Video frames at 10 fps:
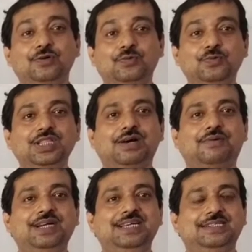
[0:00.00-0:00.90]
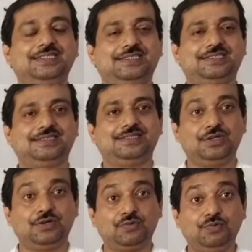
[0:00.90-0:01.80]
with the audience,
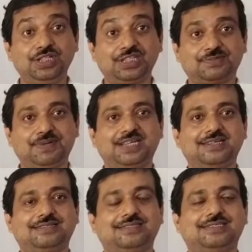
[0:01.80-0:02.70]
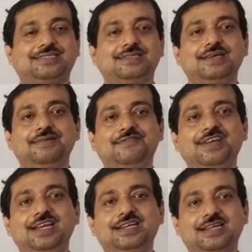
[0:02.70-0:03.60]
with the spectators
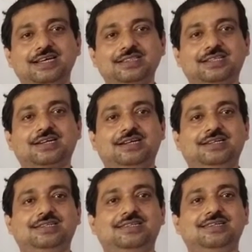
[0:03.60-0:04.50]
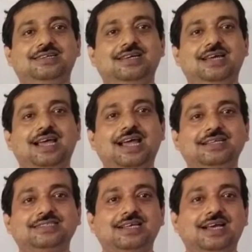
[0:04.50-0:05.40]
feel it enthralled
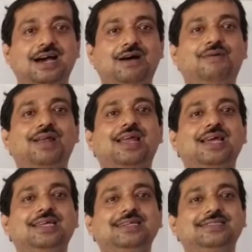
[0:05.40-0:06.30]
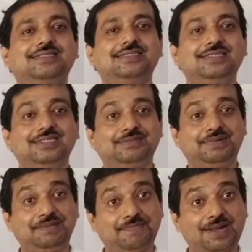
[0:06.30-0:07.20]
as our likings is
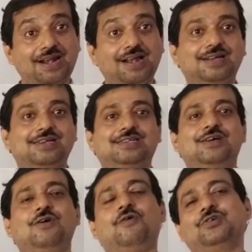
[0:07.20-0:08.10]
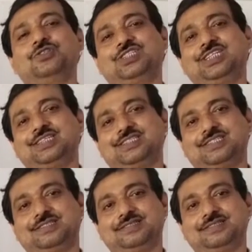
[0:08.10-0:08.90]
being paralleled on stage.